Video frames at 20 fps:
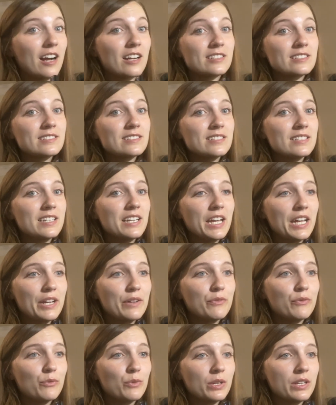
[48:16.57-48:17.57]
Honestly,
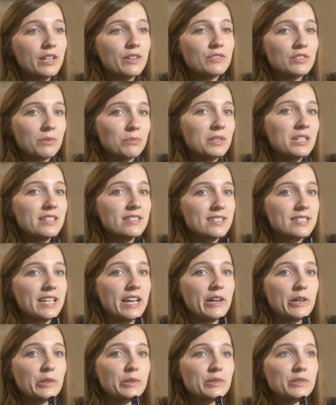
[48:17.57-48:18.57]
if something
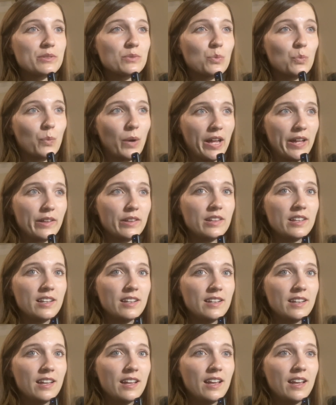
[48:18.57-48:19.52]
sells well,